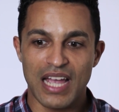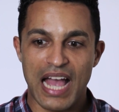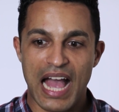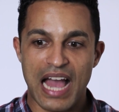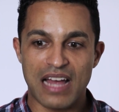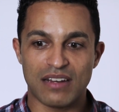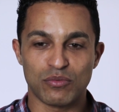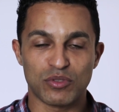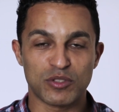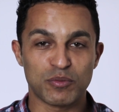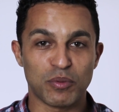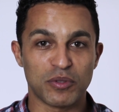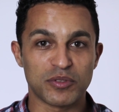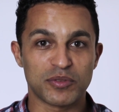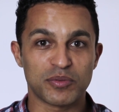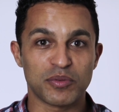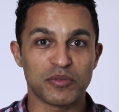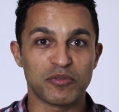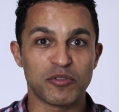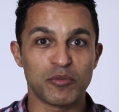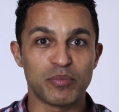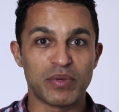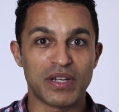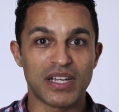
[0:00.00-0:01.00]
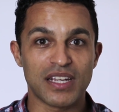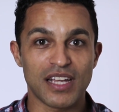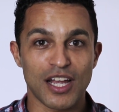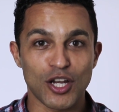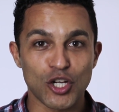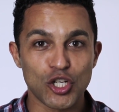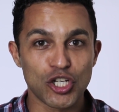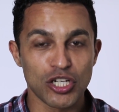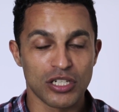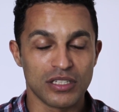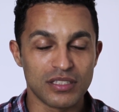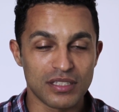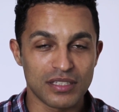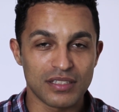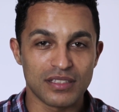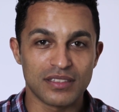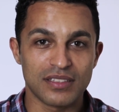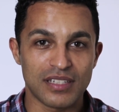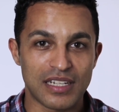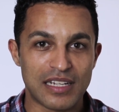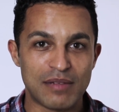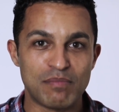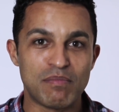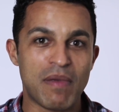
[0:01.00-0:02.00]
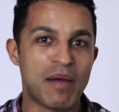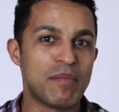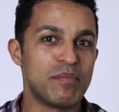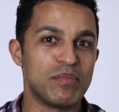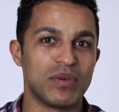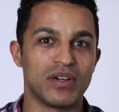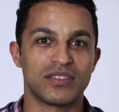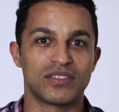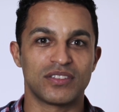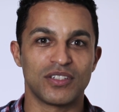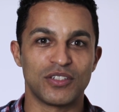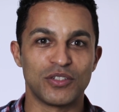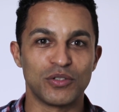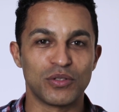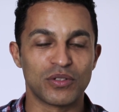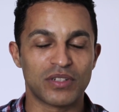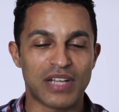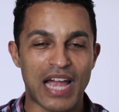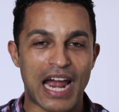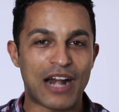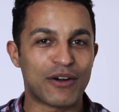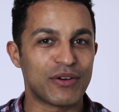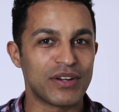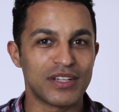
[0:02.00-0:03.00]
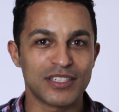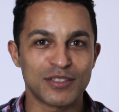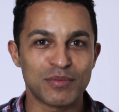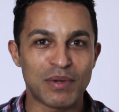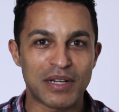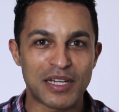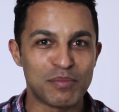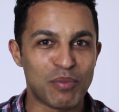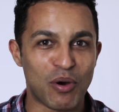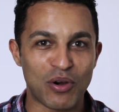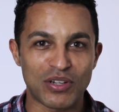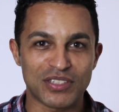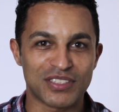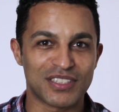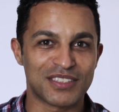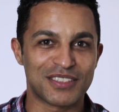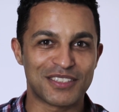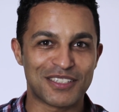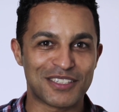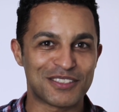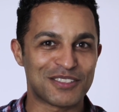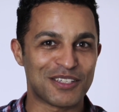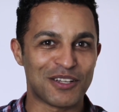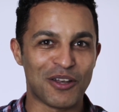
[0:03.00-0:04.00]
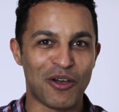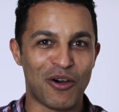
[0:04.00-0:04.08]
and responsible for being a good team member, so you'll carry as many boxes as the